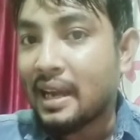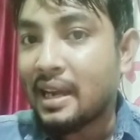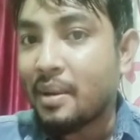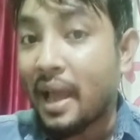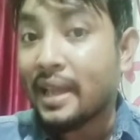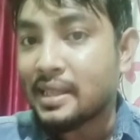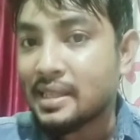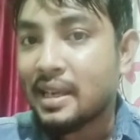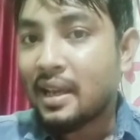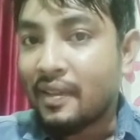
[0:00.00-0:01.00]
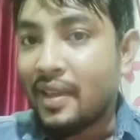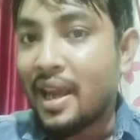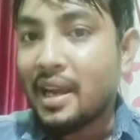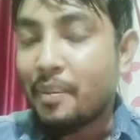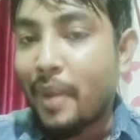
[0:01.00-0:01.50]
hence they are
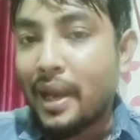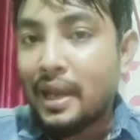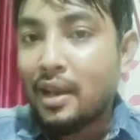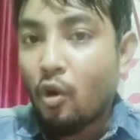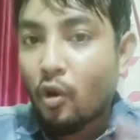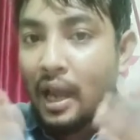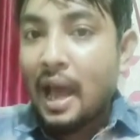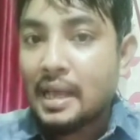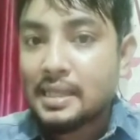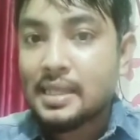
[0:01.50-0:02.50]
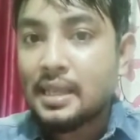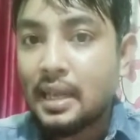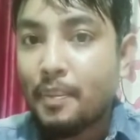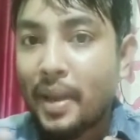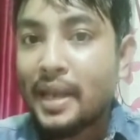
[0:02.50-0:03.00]
dependent on us.
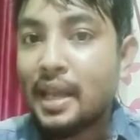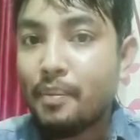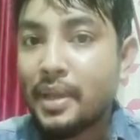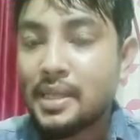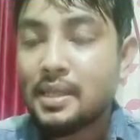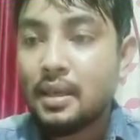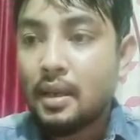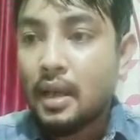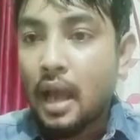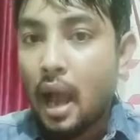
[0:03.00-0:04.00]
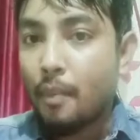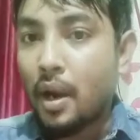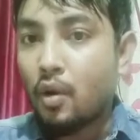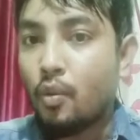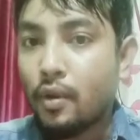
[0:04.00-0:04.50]
Dependent means amar
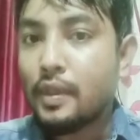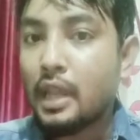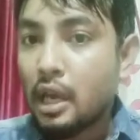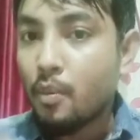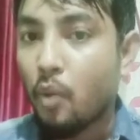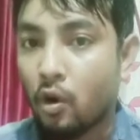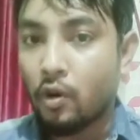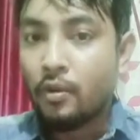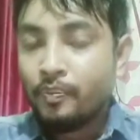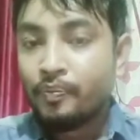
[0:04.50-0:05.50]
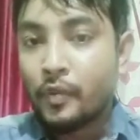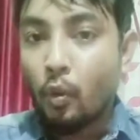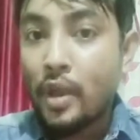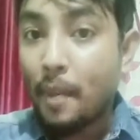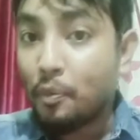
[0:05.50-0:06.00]
upor nirbhor.
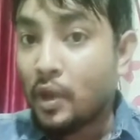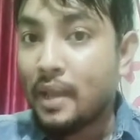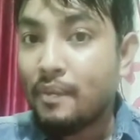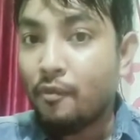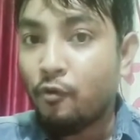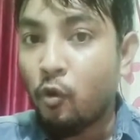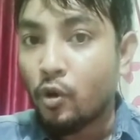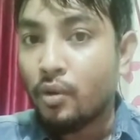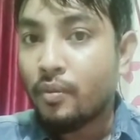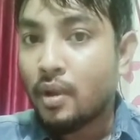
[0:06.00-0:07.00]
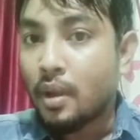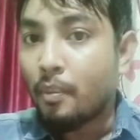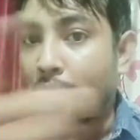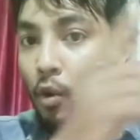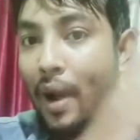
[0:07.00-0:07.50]
We have to give them food, but
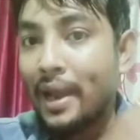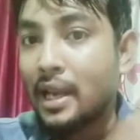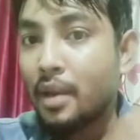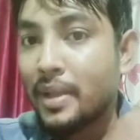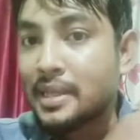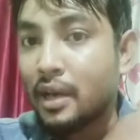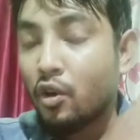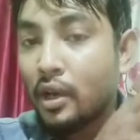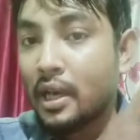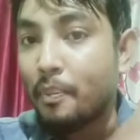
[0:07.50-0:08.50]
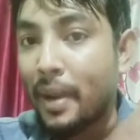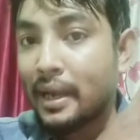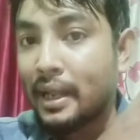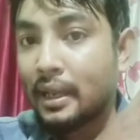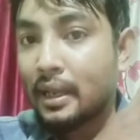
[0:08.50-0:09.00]
the wild animals are not
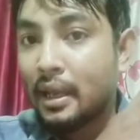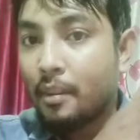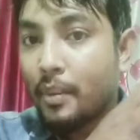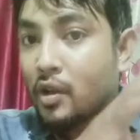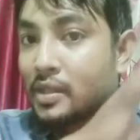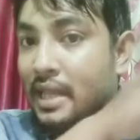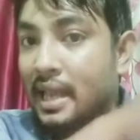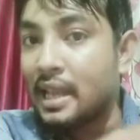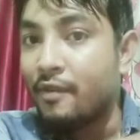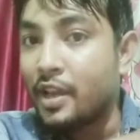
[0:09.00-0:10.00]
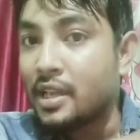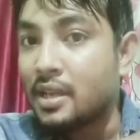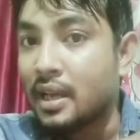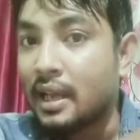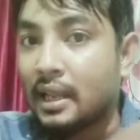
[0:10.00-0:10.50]
dependent because they live in
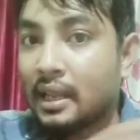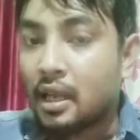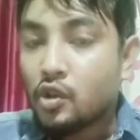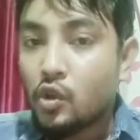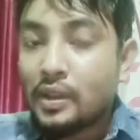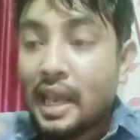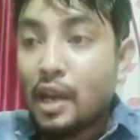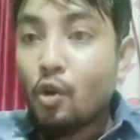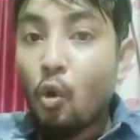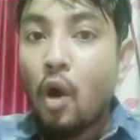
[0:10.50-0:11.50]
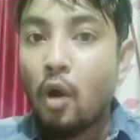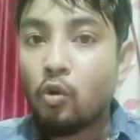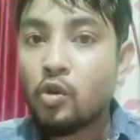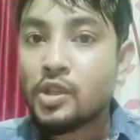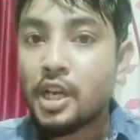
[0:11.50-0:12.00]
jungle, so they know how to
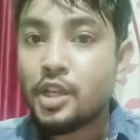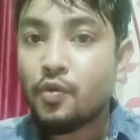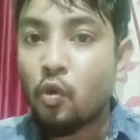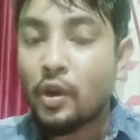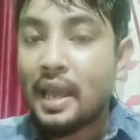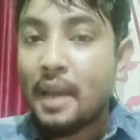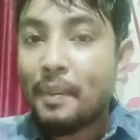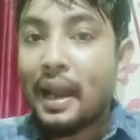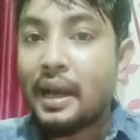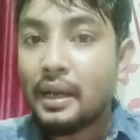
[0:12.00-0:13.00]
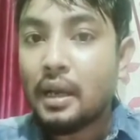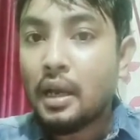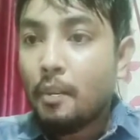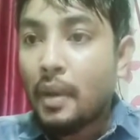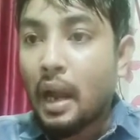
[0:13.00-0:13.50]
search food. They have learned,
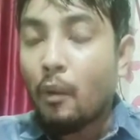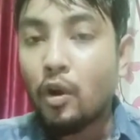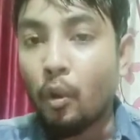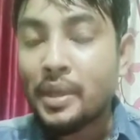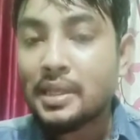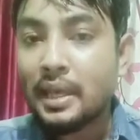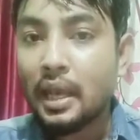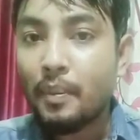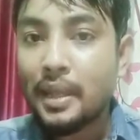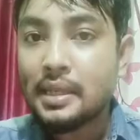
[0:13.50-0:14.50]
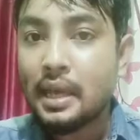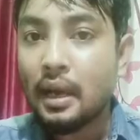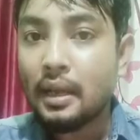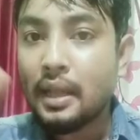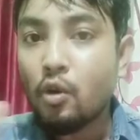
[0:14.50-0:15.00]
but our domestic animals,
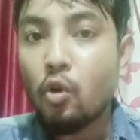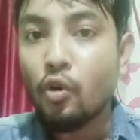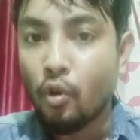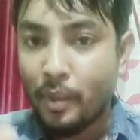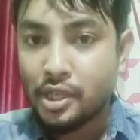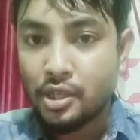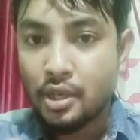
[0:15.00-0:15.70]
they don't know much,